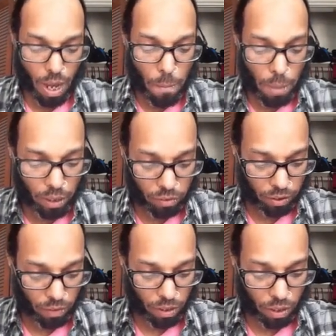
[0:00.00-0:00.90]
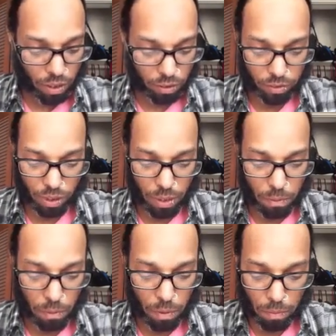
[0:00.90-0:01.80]
patron of the arts
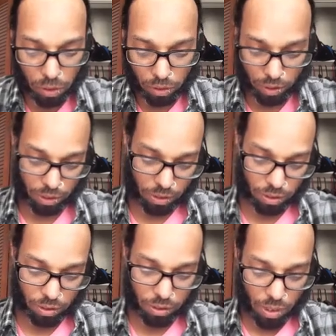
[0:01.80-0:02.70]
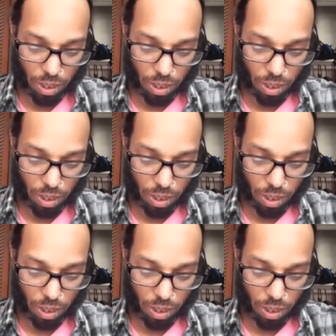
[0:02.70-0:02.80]
in the Middle Ages.